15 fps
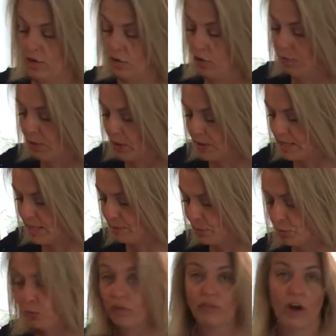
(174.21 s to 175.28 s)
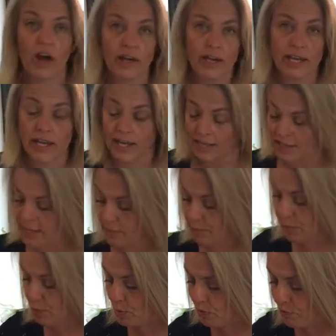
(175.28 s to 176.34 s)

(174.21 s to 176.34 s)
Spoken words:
You could put a tablespoon of honey, a tablespoon